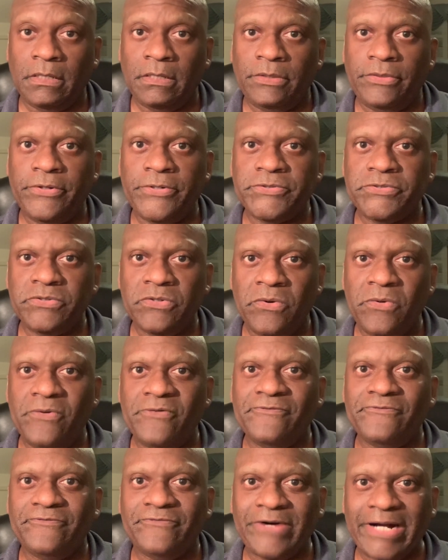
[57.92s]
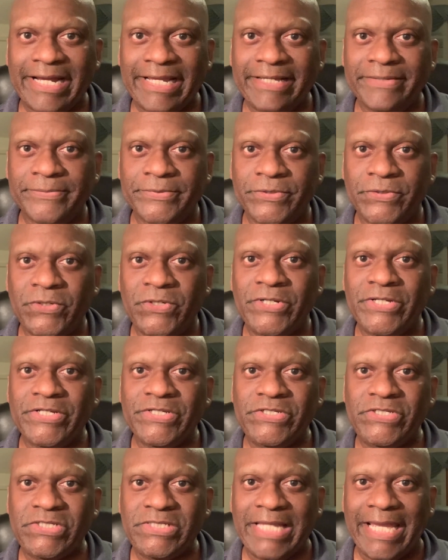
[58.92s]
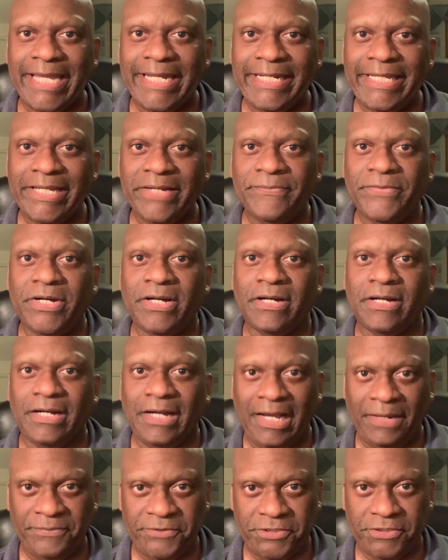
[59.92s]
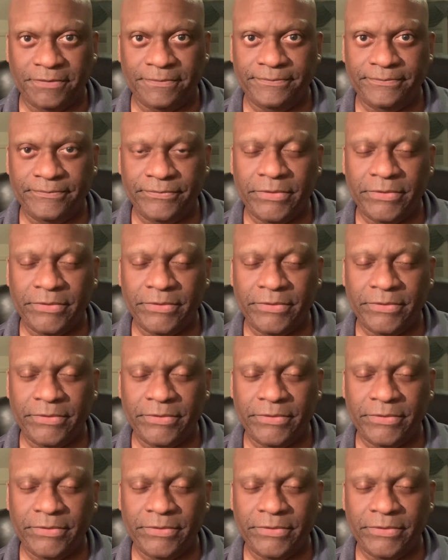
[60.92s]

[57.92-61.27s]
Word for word: There's no viable stadium option.